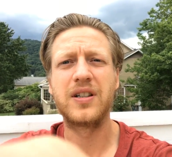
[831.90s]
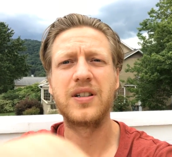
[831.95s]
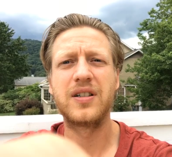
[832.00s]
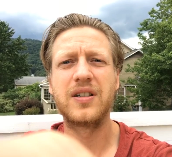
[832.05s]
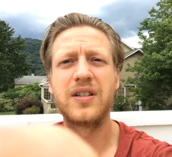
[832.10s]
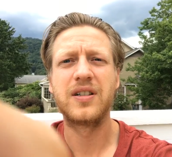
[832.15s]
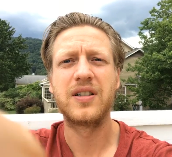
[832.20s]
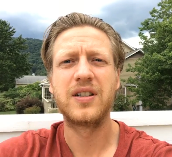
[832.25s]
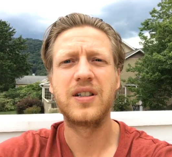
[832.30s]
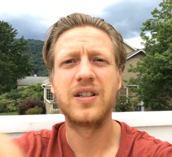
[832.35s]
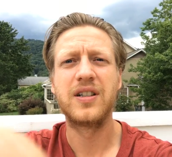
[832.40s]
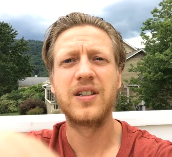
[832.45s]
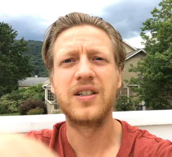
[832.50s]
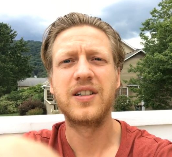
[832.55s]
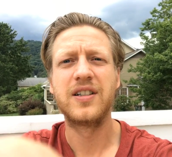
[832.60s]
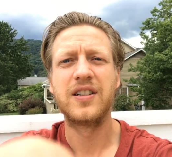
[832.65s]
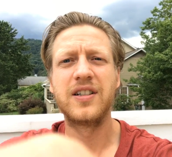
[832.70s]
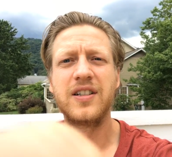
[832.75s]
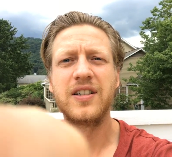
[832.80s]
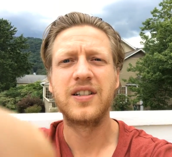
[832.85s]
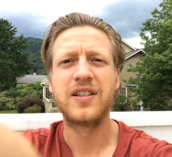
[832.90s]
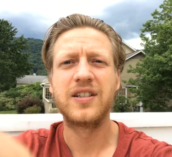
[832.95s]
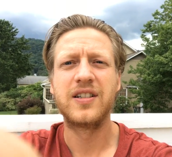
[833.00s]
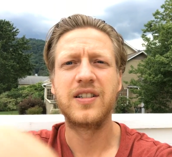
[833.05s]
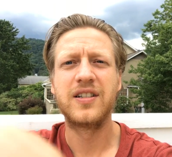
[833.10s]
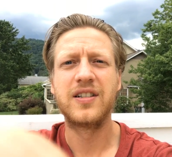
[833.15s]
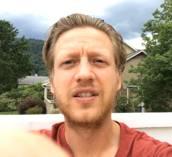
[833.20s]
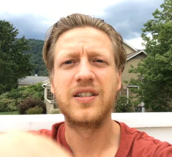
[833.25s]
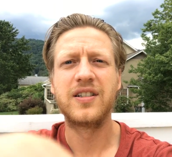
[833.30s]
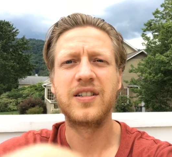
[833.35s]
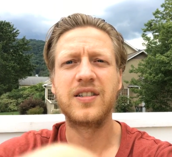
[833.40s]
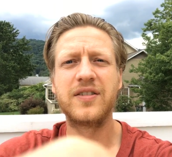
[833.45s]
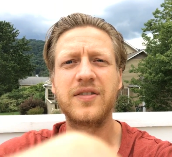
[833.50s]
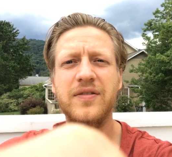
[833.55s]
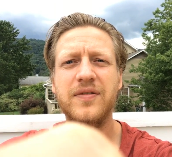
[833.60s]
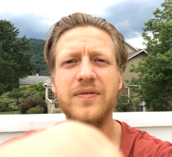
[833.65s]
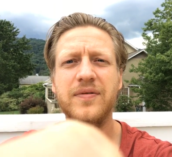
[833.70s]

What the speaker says: [no speech]